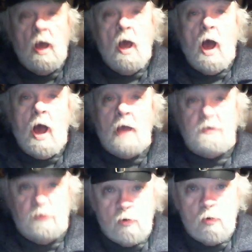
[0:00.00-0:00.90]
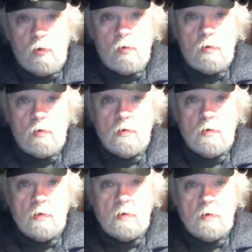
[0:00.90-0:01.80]
I do.
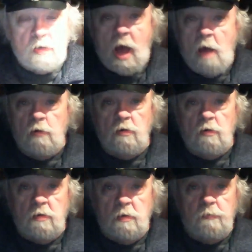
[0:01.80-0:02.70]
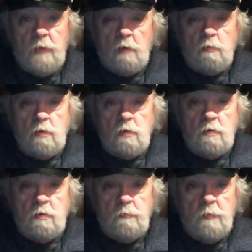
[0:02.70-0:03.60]
Yeah, I'll go to
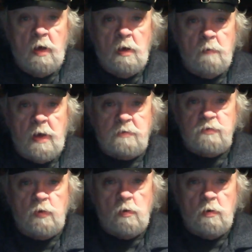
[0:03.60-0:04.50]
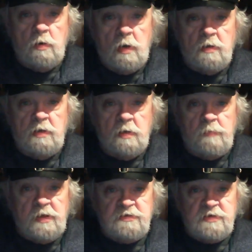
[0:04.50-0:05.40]
the back door and get a
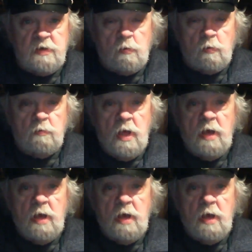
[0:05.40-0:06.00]
pizza, or